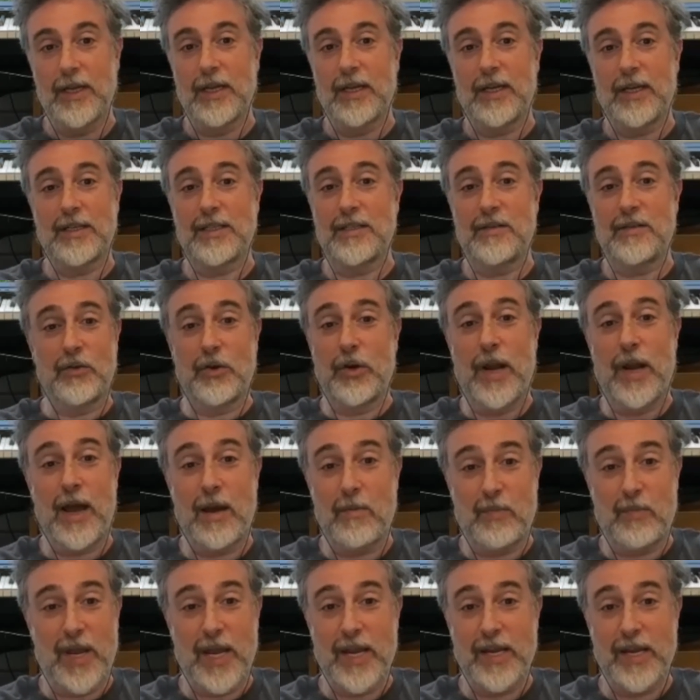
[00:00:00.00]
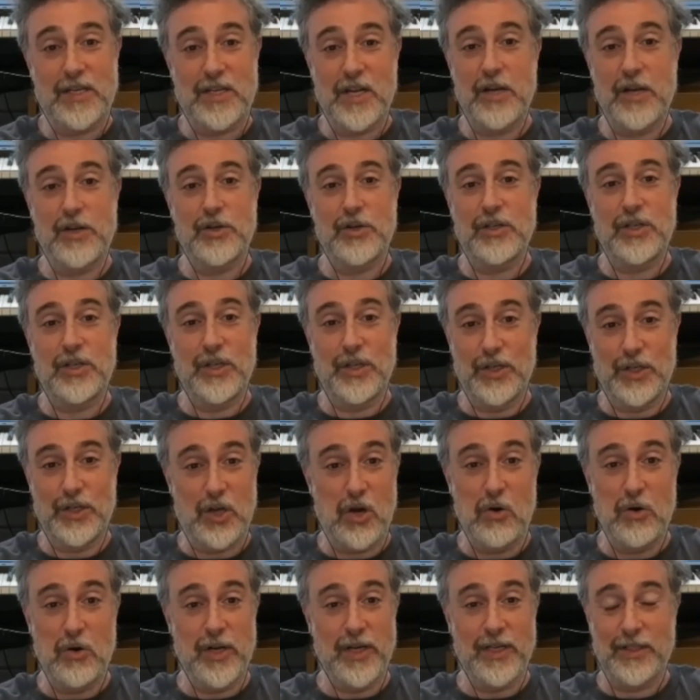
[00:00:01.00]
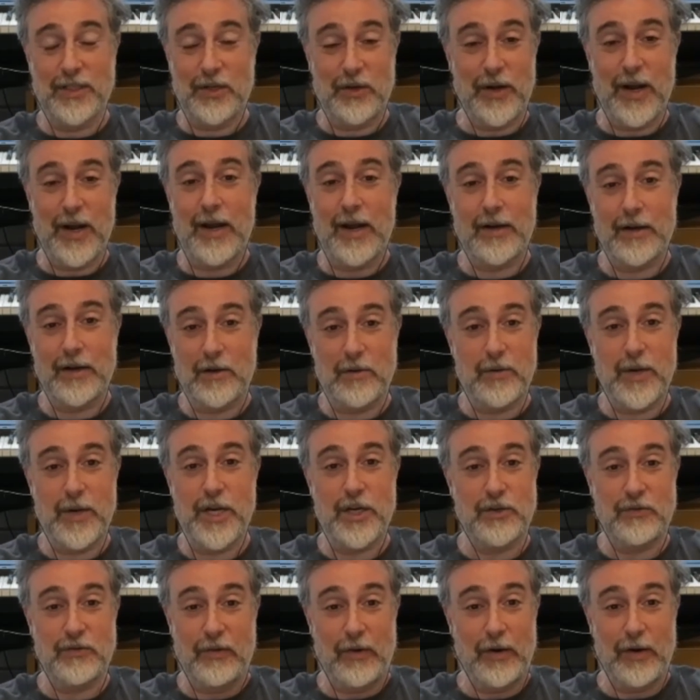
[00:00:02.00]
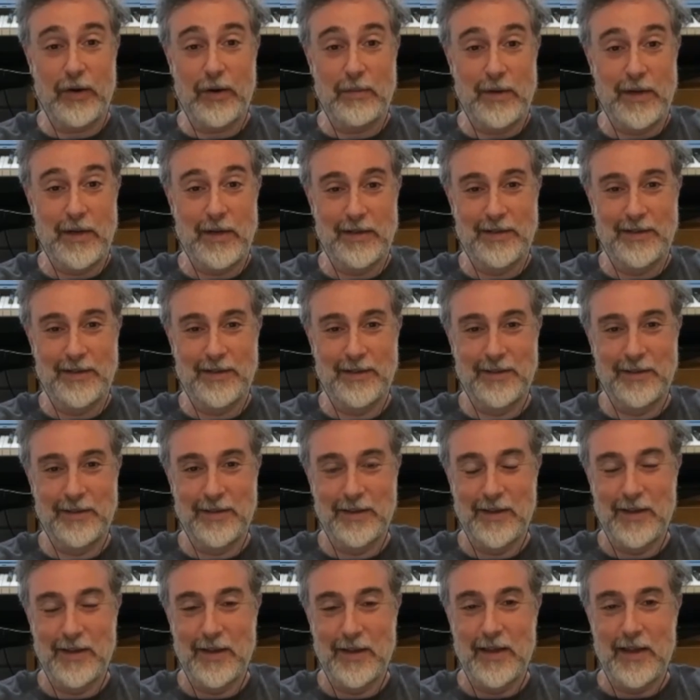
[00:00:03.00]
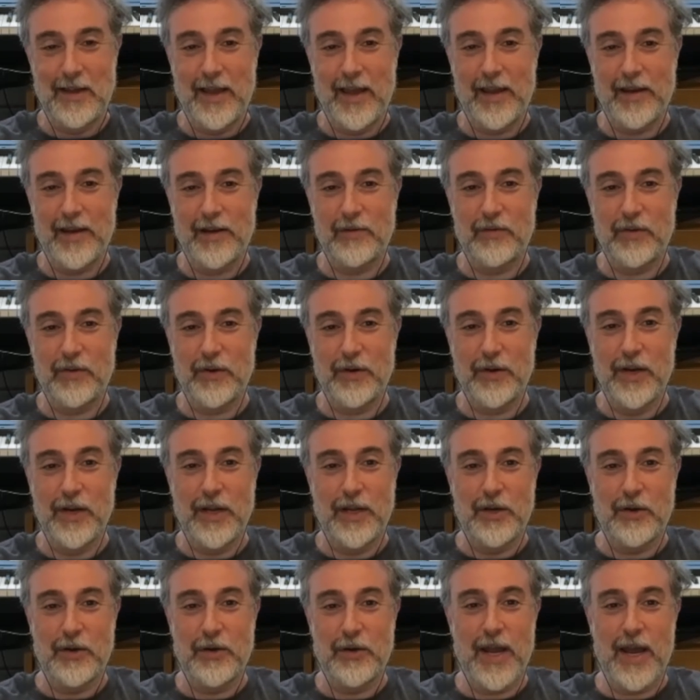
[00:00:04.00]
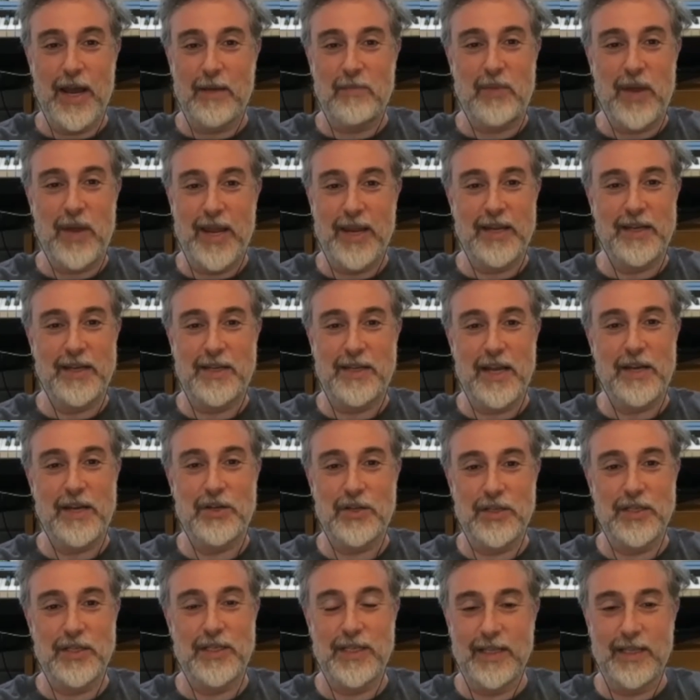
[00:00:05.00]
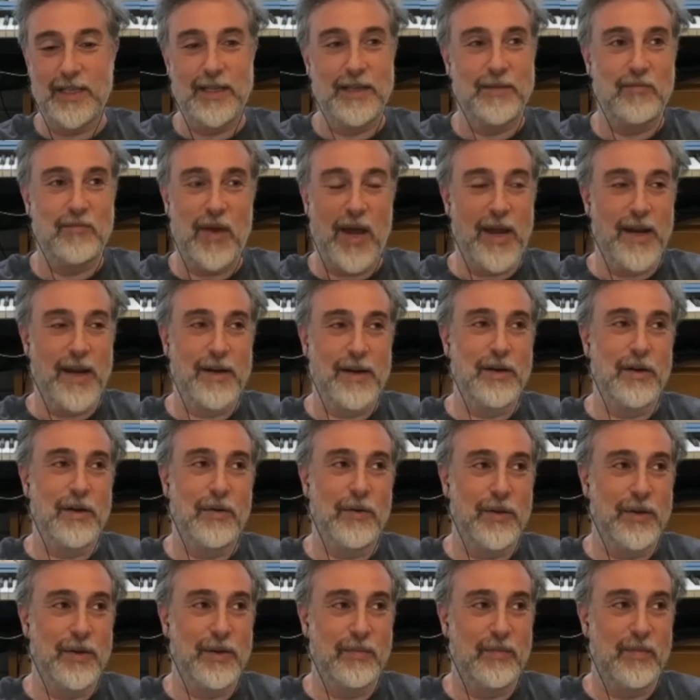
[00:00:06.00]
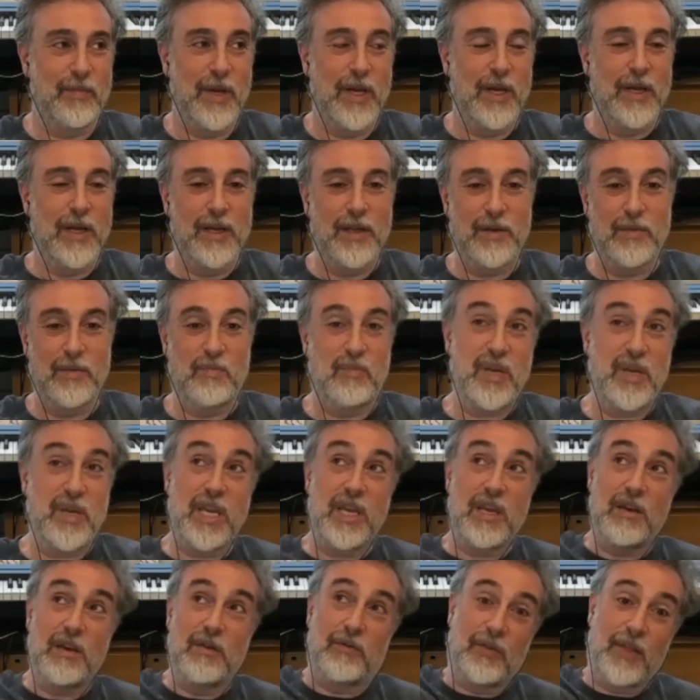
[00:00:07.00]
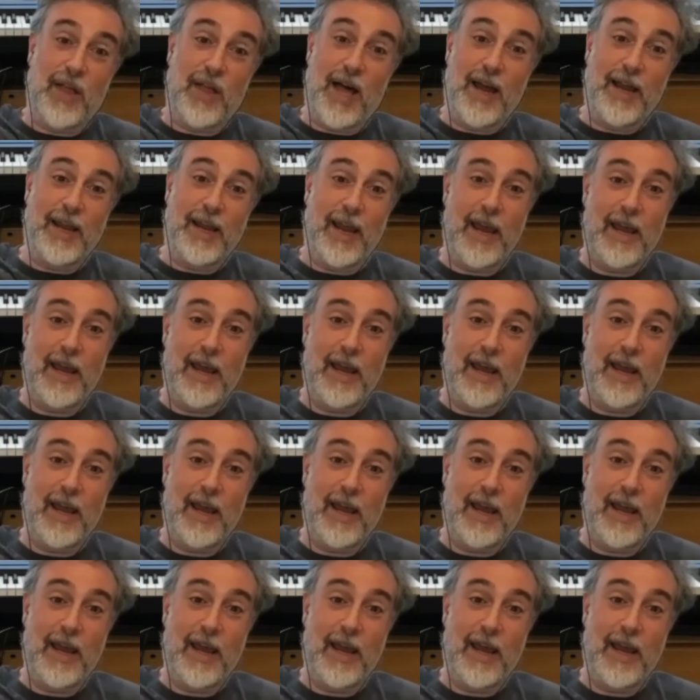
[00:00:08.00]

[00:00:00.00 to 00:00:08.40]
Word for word: Because if you're not paying attention to the donuts, you're not going to reach for them. And if you're you're not paying attention to the I don't know the the bee flying